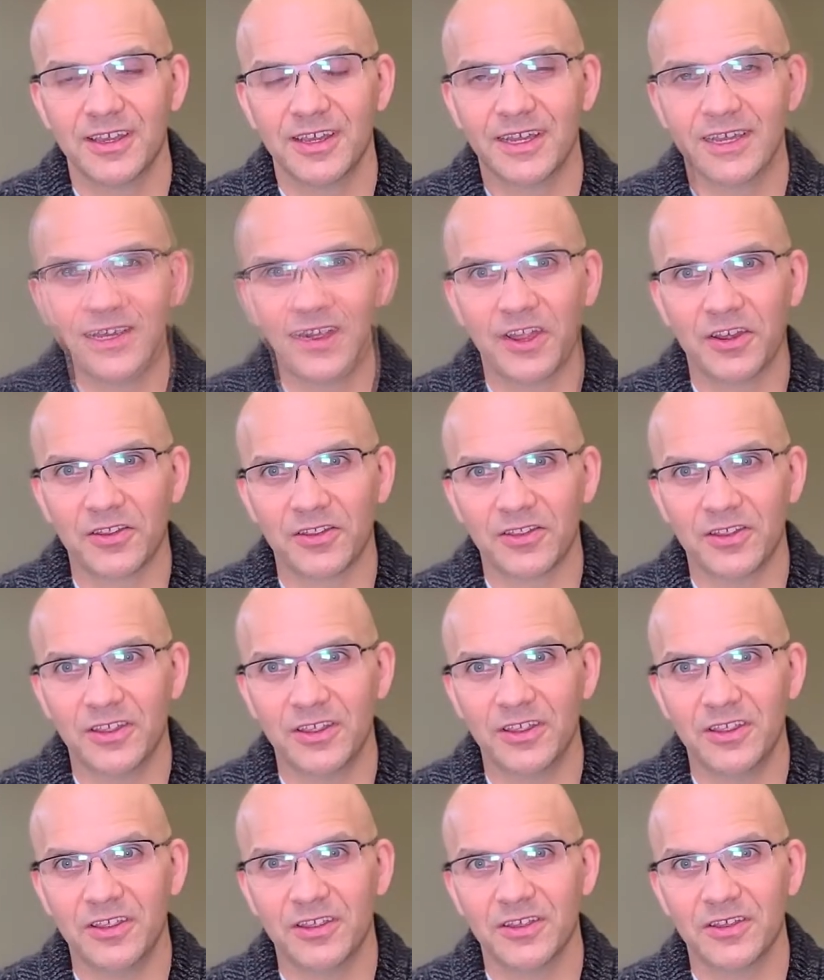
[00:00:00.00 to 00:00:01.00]

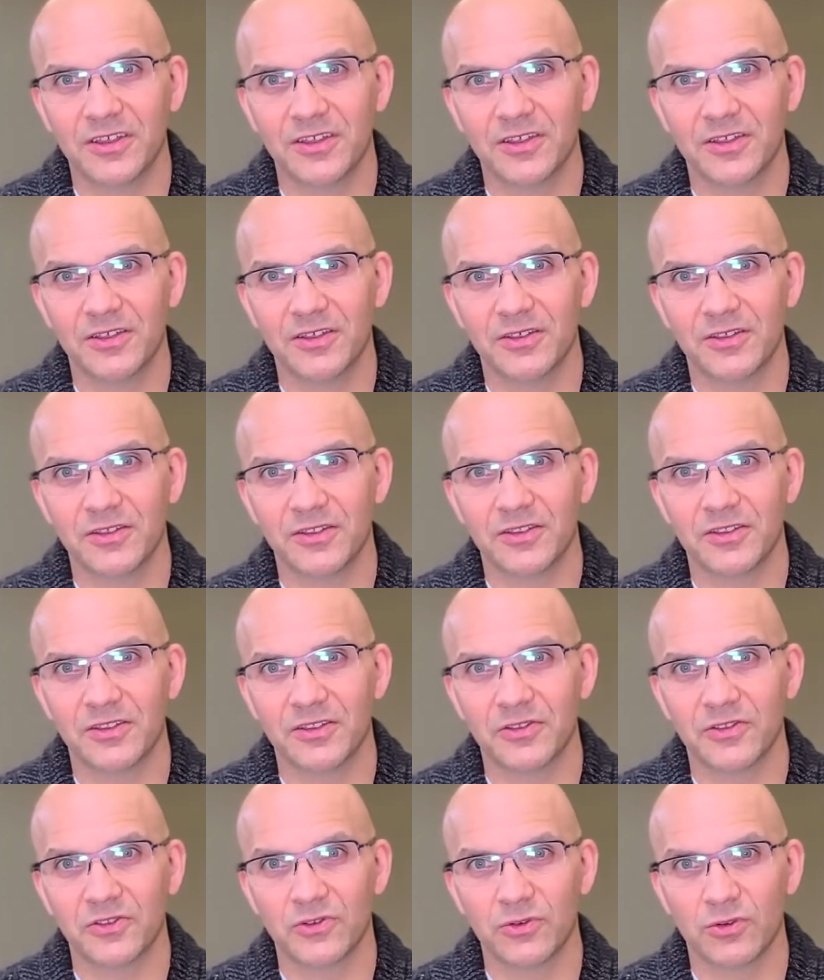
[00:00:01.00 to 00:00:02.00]
Finally, the
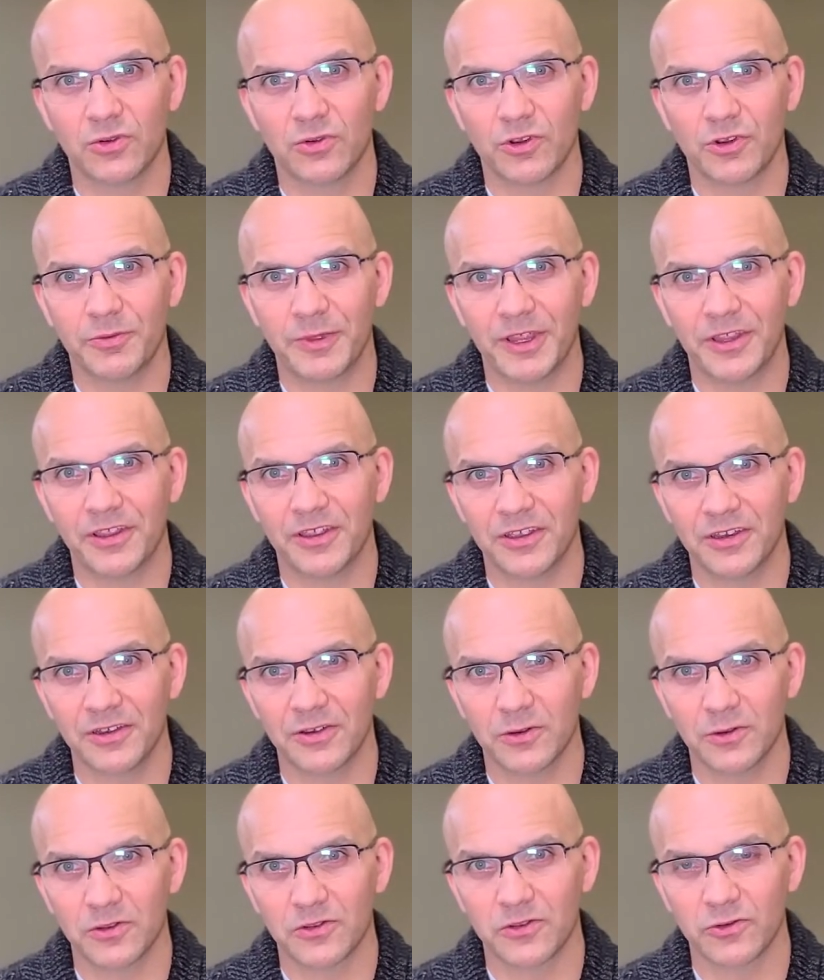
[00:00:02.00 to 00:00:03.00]
school where my kid
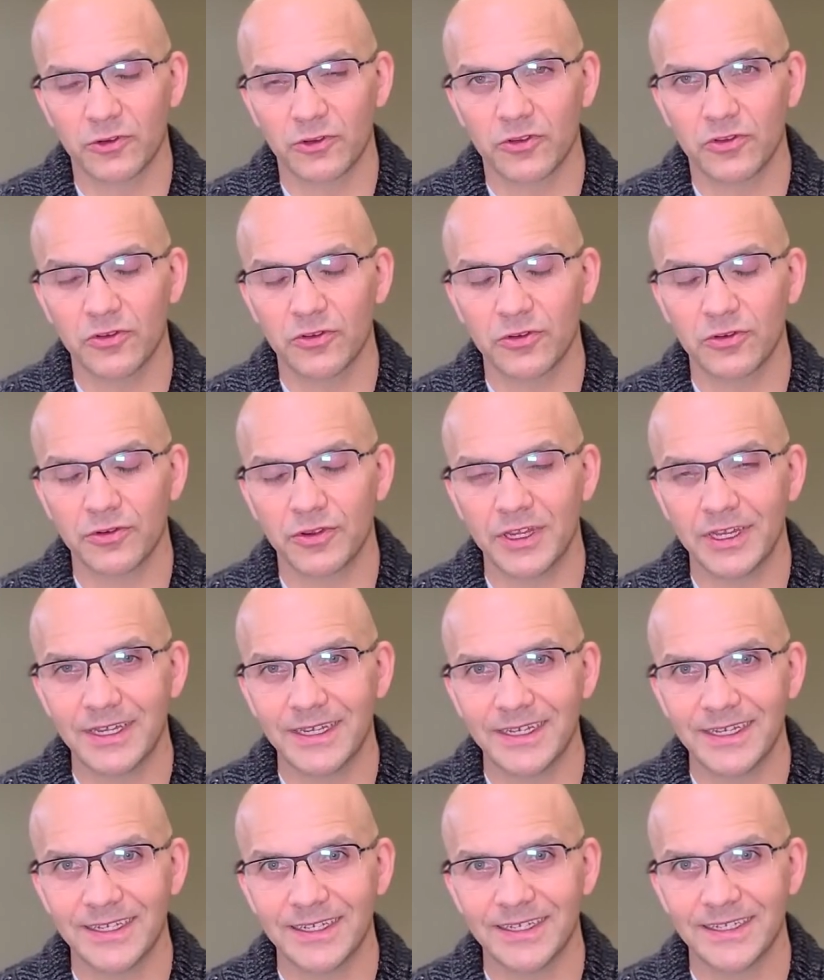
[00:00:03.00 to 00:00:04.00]
goes for
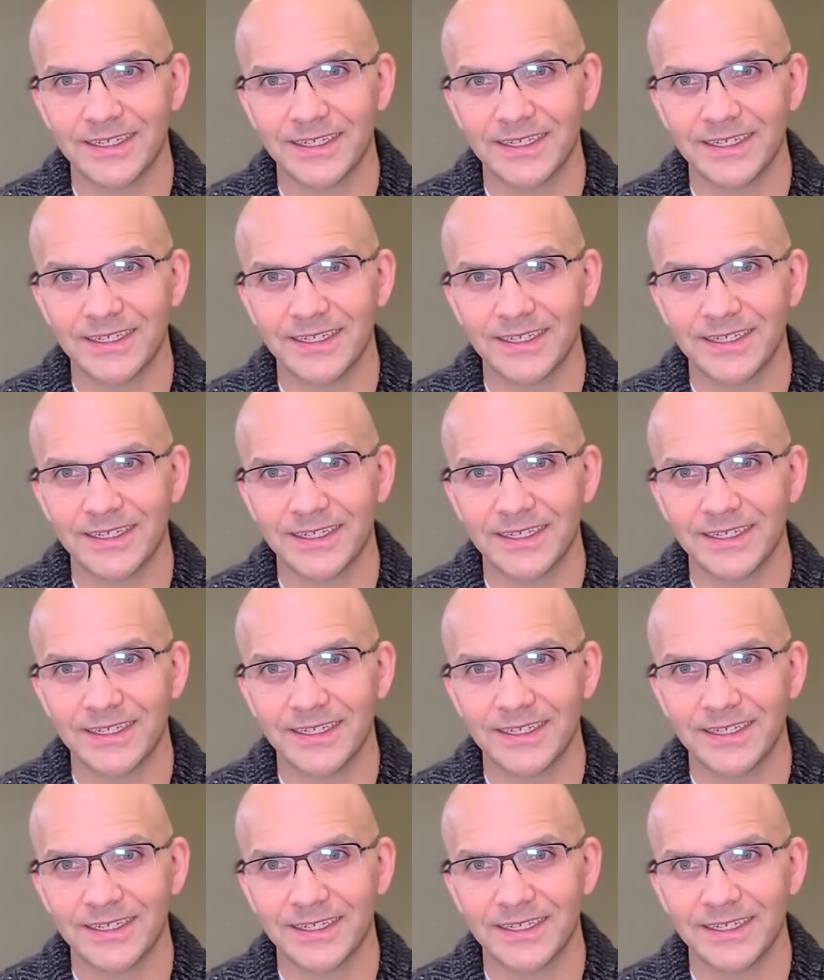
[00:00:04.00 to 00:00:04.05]
tutoring,